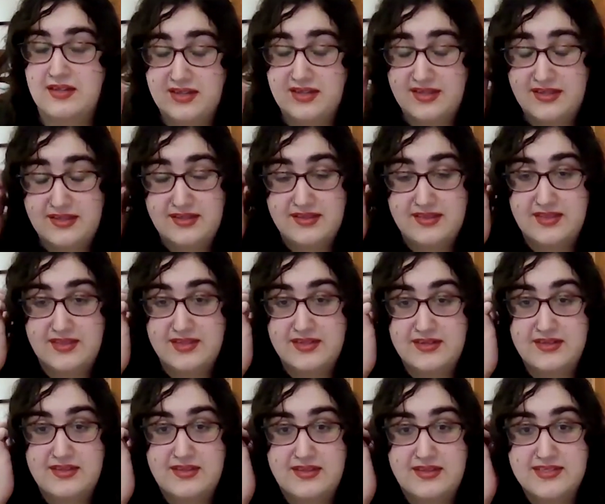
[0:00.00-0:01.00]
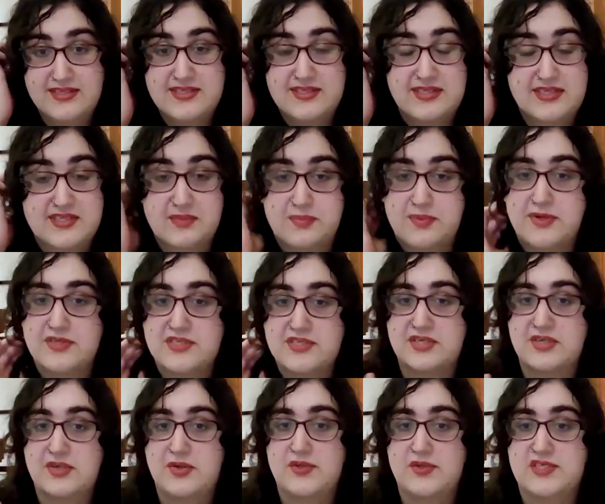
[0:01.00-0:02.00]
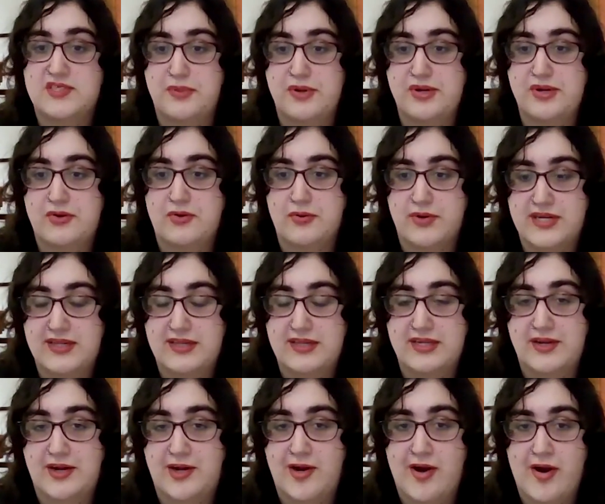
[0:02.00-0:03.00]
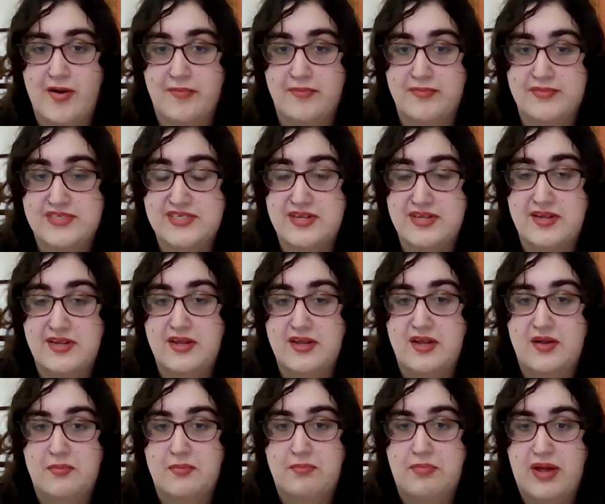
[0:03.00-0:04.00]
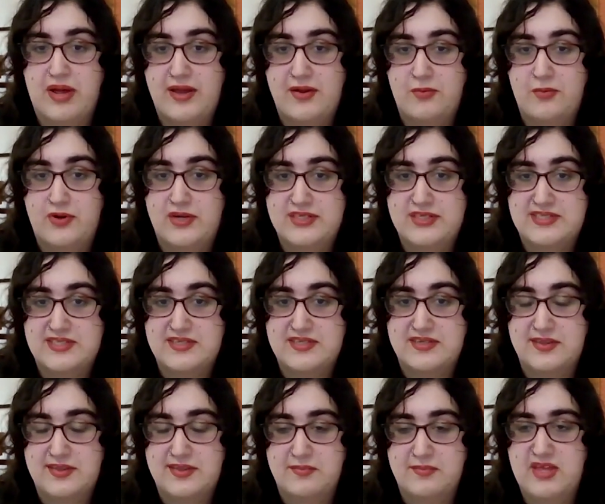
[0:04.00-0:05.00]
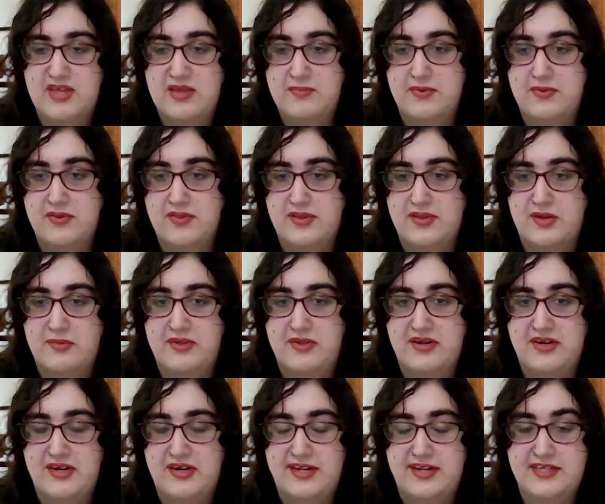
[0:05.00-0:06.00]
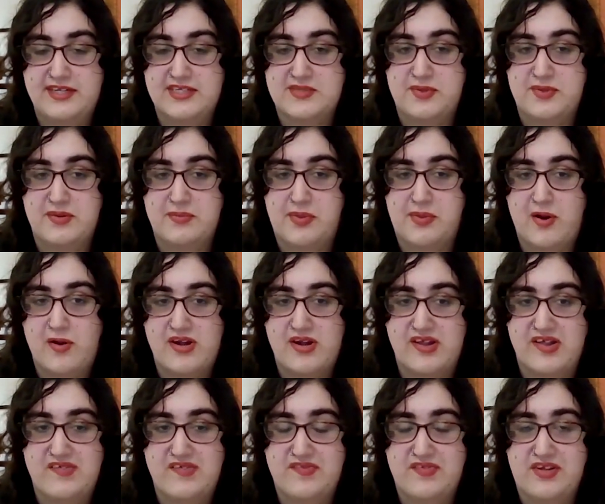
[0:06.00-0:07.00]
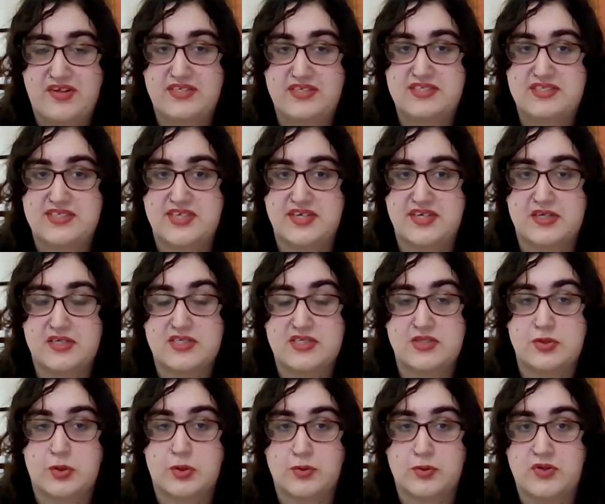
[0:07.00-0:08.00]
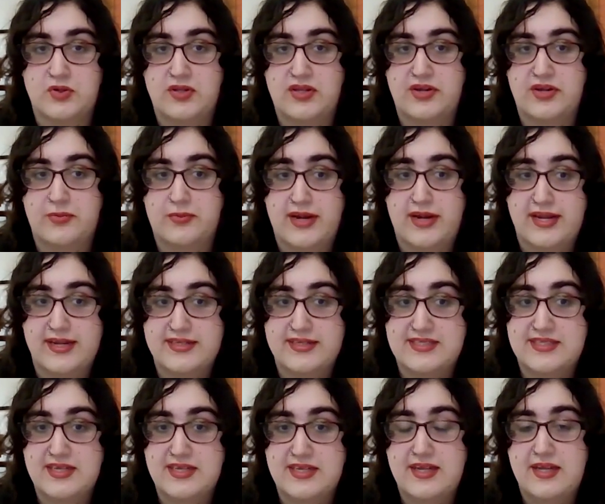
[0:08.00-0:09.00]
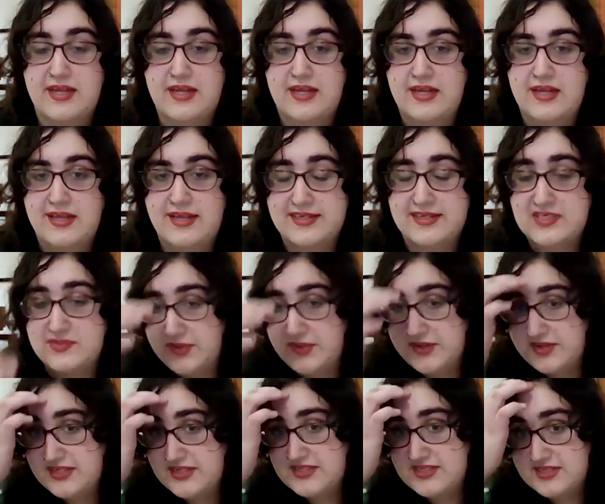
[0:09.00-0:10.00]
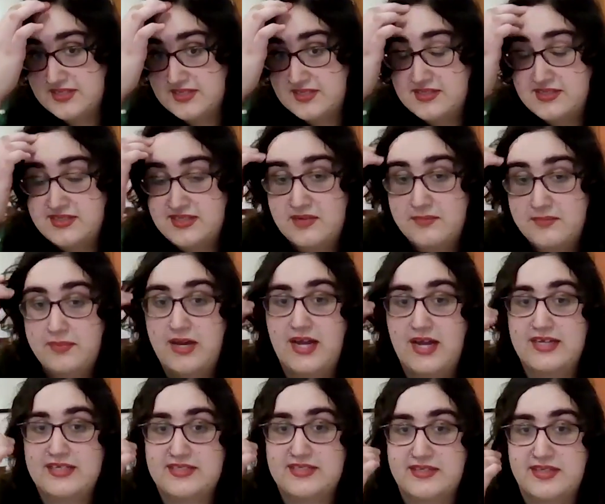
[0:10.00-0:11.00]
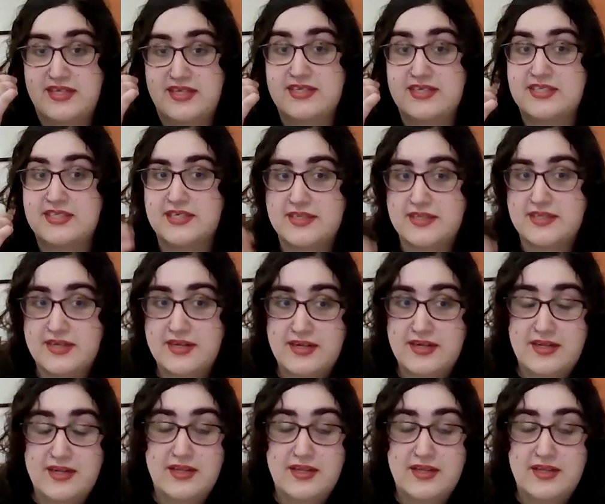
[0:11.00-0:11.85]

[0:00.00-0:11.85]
this is a person who has been greatly harmed by what the people of the community he has been a part of considers normal and right. He experiences deep isolation.